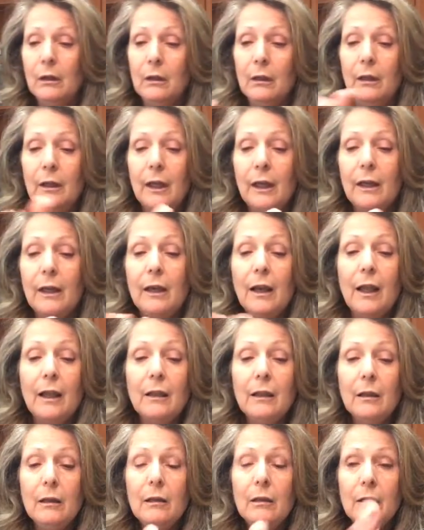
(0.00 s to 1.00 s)
get it
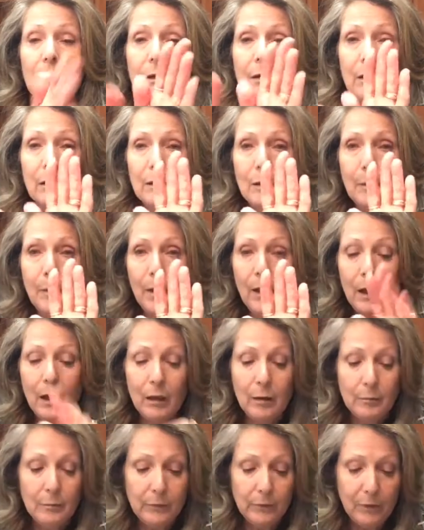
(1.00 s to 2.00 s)
on the
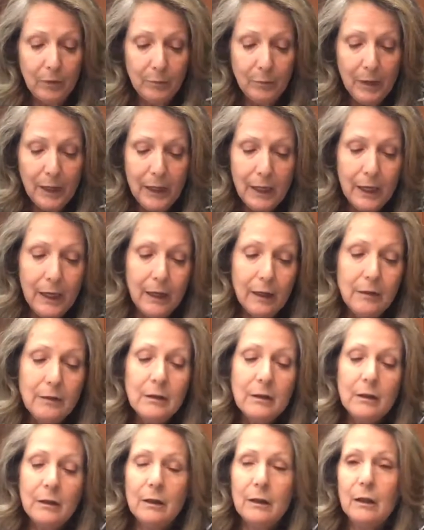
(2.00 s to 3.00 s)
palm of my
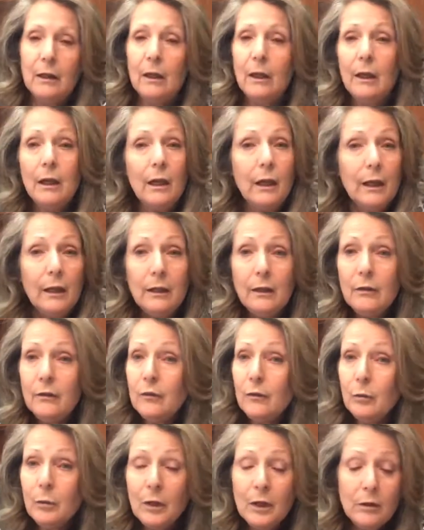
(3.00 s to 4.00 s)
hand, and this
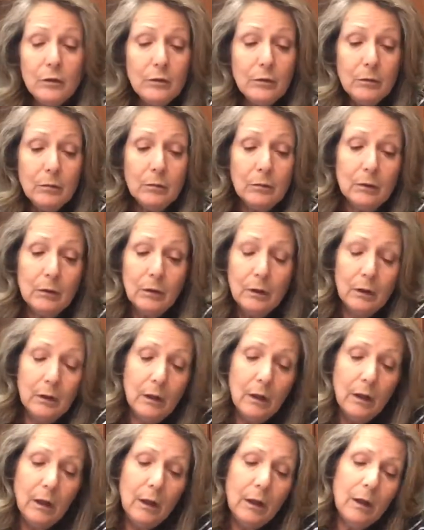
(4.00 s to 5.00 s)
is what I do.
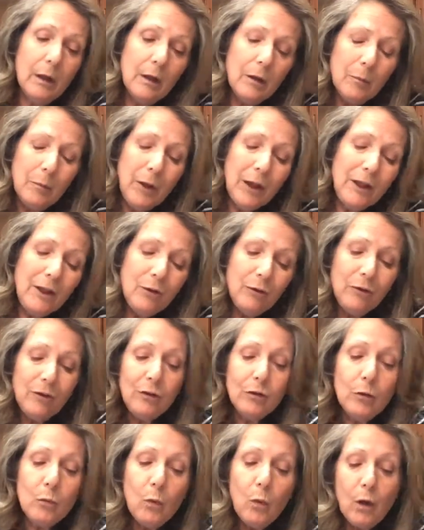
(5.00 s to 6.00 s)
By
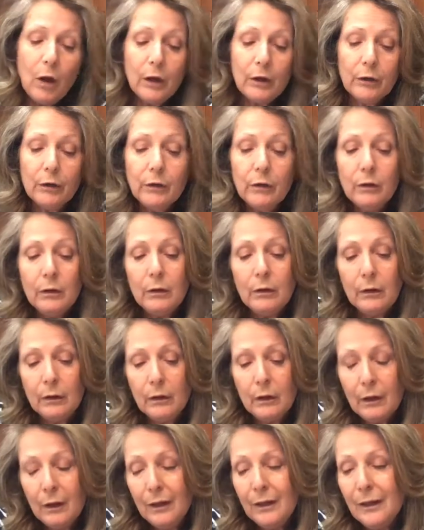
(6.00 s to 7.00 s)
using the water,
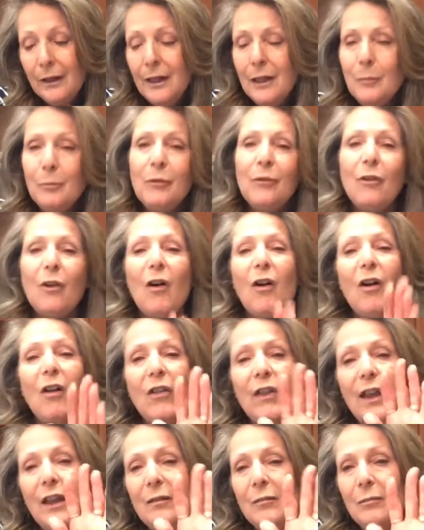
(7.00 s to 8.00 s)
it keeps all
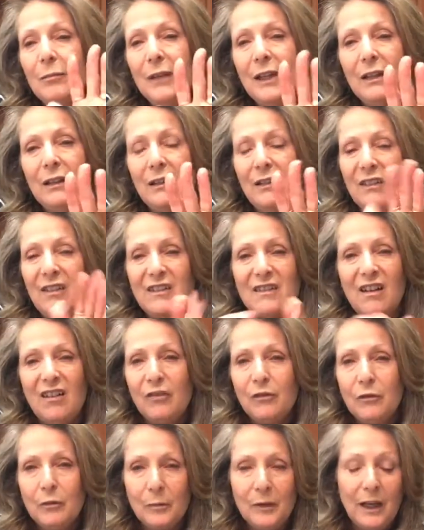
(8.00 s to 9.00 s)
that meat
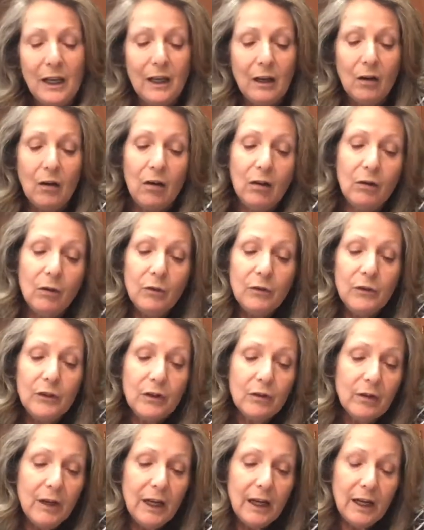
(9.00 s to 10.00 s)
stuff from getting all over
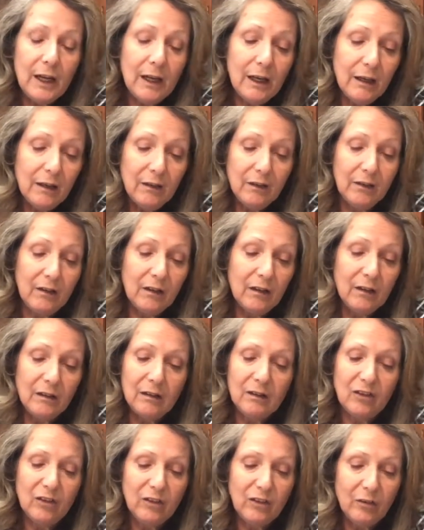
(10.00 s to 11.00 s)
your hands
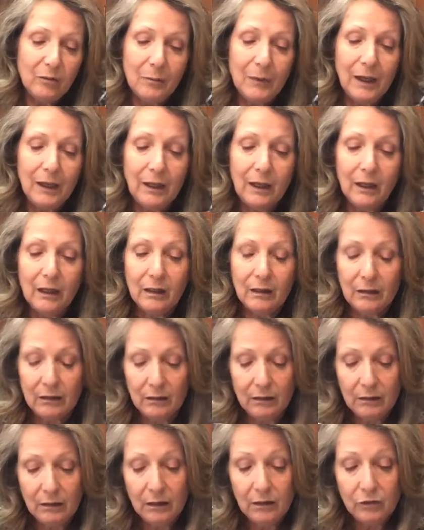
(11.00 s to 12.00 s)
and just making
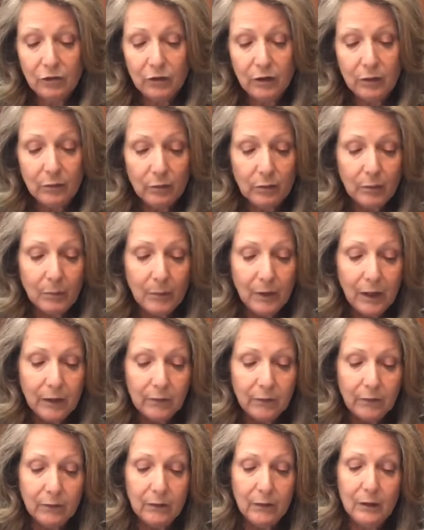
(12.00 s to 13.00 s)
a general
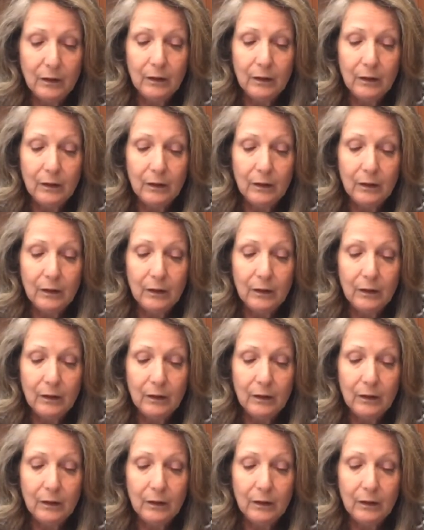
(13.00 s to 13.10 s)
mess.